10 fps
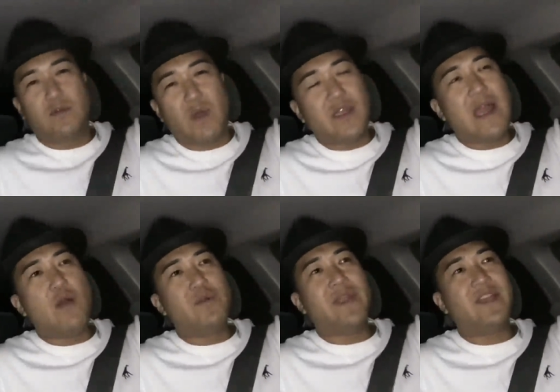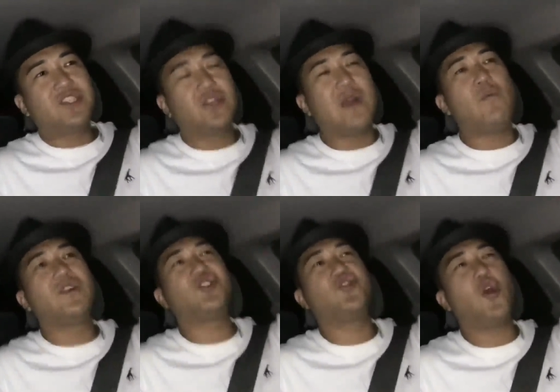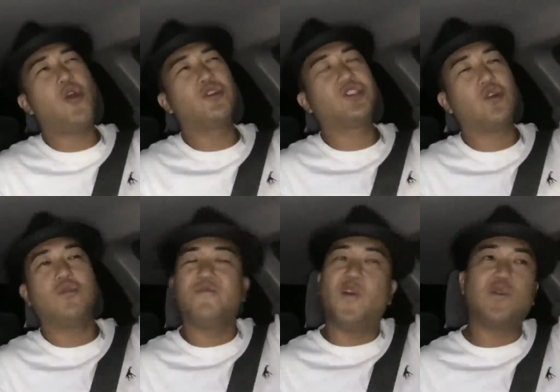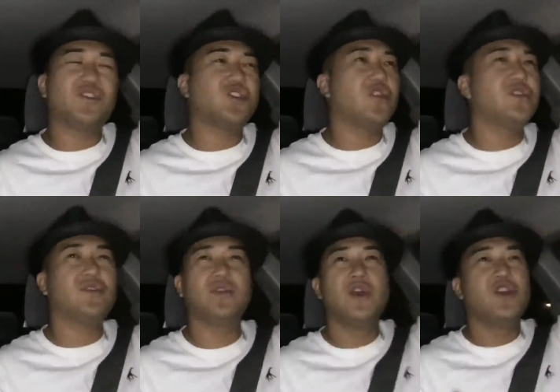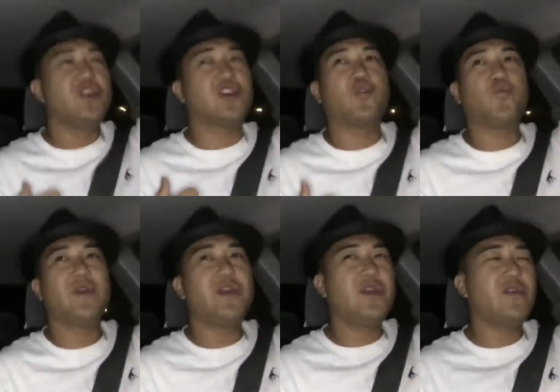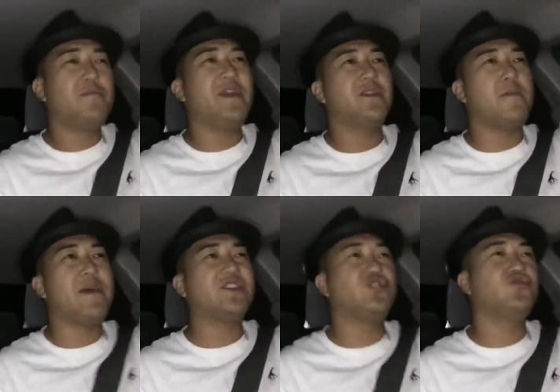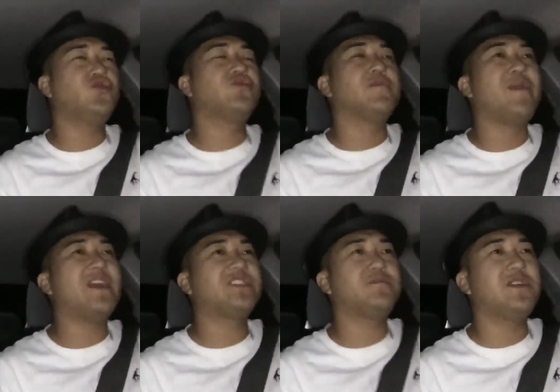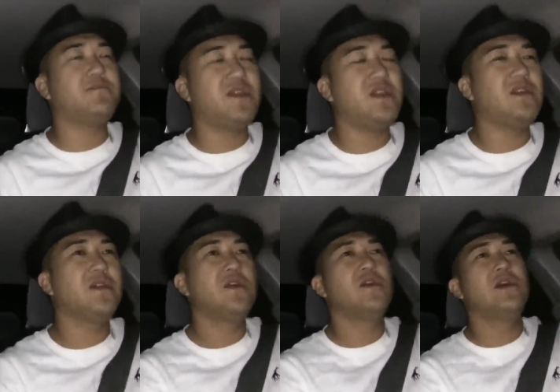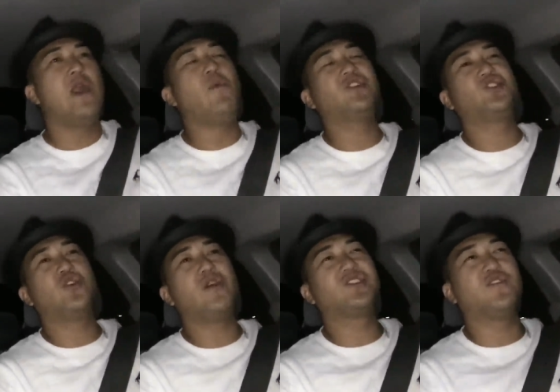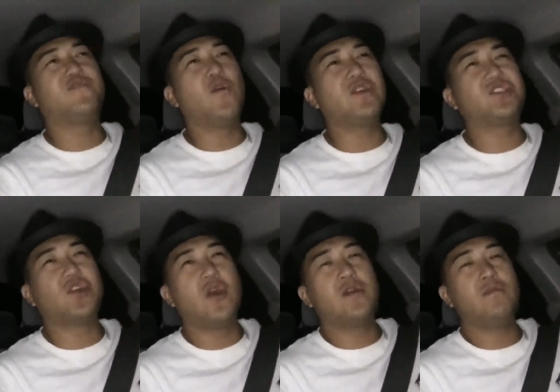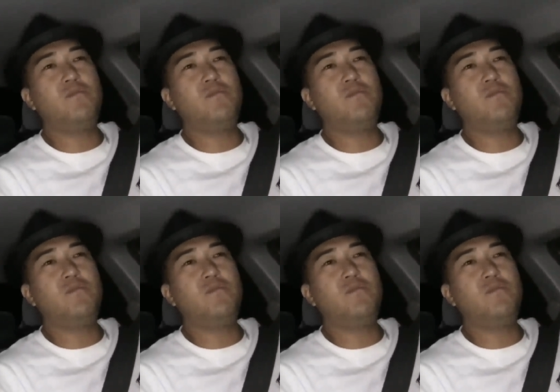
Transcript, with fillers: While you're out with nature, I want you to also focus on your, your career, being the best you, you could possibly be. I want you to also focus on